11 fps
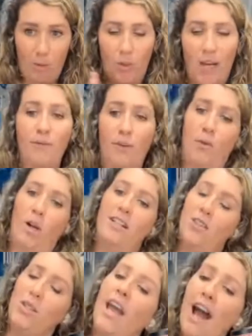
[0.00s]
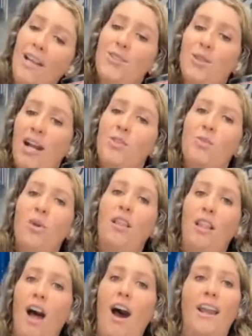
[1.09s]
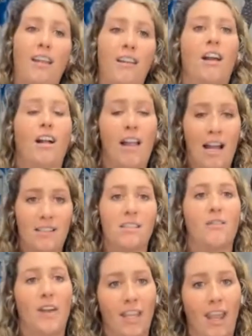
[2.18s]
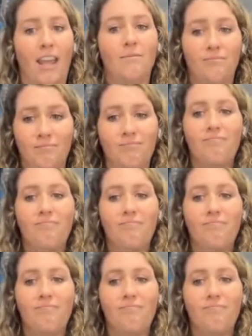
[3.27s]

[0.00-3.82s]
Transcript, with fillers: I'm grateful for it. So yeah, I do I do a lot of, of uh, classes if I can.